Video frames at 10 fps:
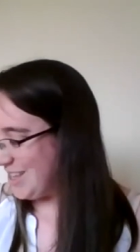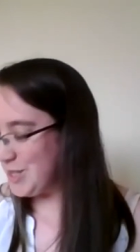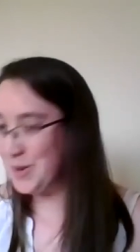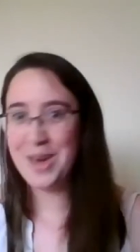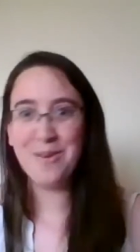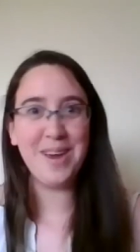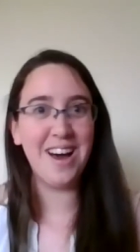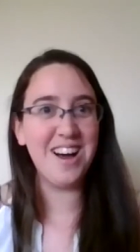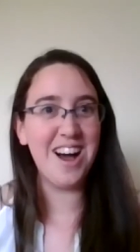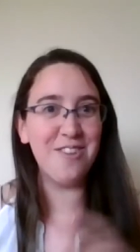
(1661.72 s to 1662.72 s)
So here we
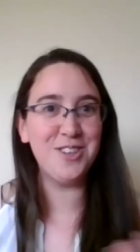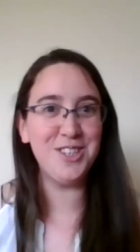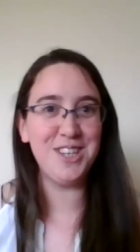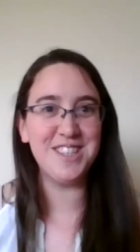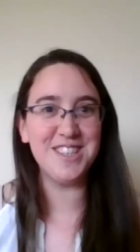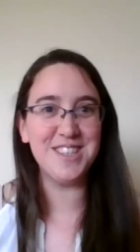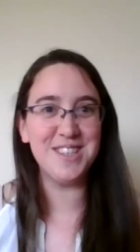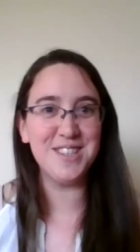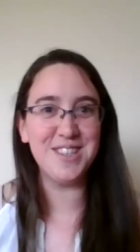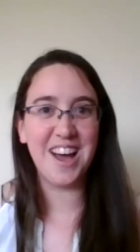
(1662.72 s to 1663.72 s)
are after Jesus
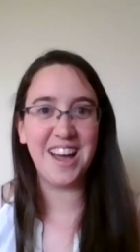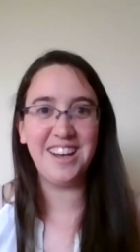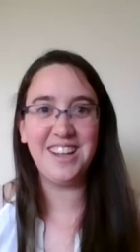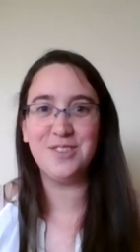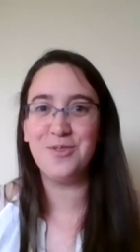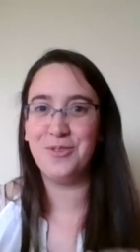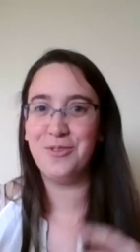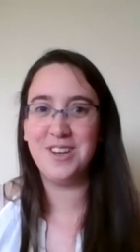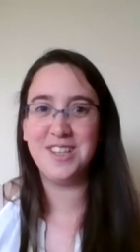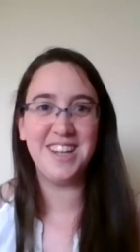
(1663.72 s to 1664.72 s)
has died, he's
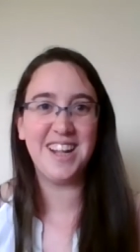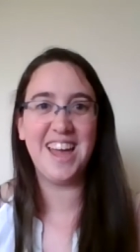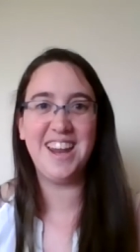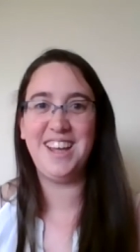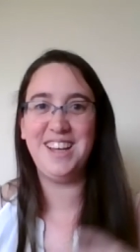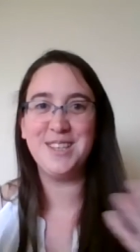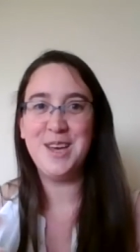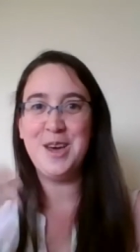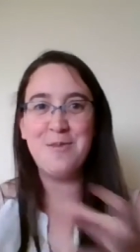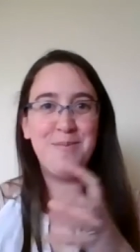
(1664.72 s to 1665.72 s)
risen again, he's
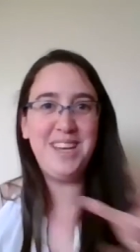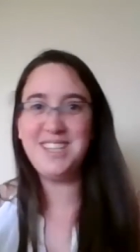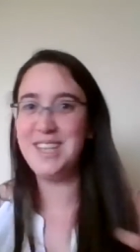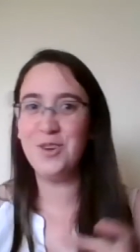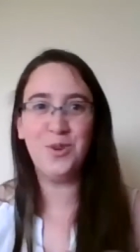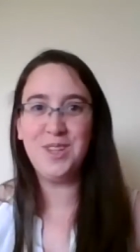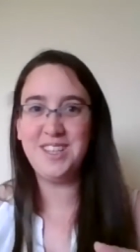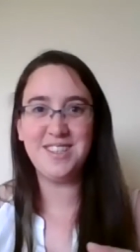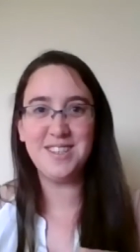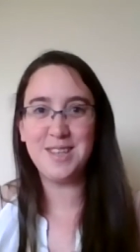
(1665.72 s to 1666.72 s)
meeting all
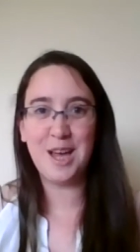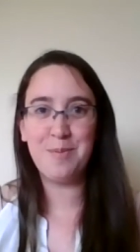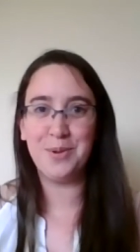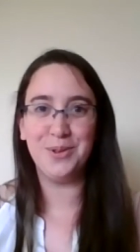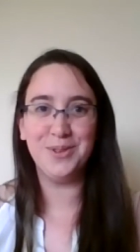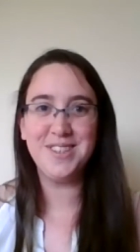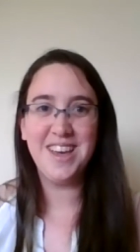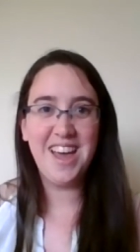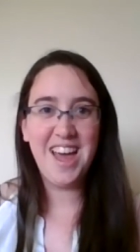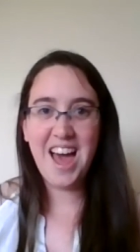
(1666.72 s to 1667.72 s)
these disciples,
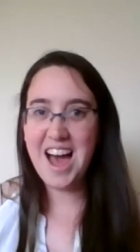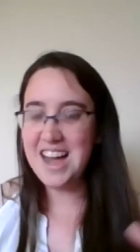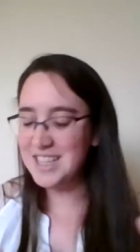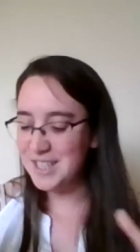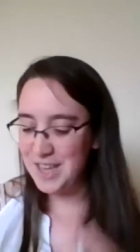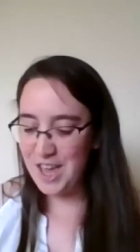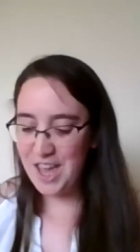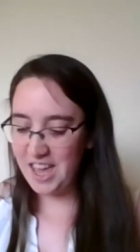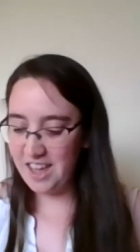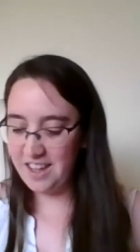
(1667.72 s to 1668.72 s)
and
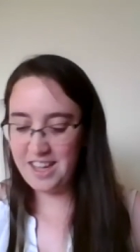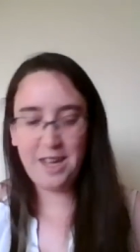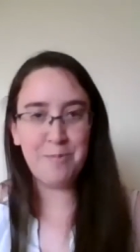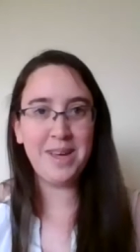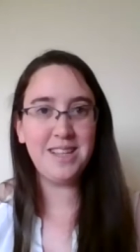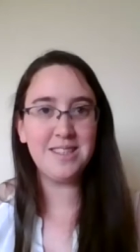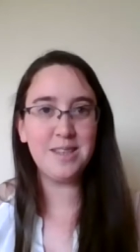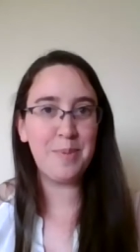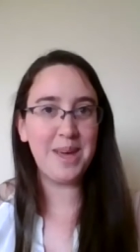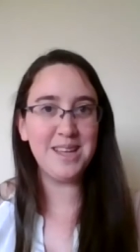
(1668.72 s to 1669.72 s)
he meets,
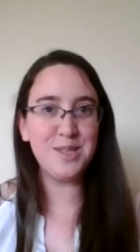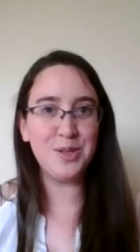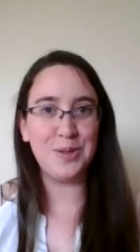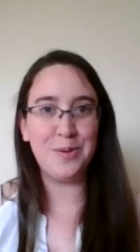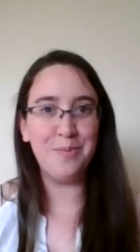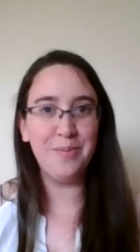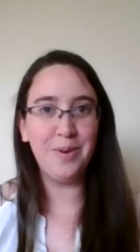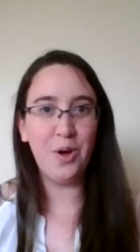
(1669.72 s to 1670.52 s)
appears to them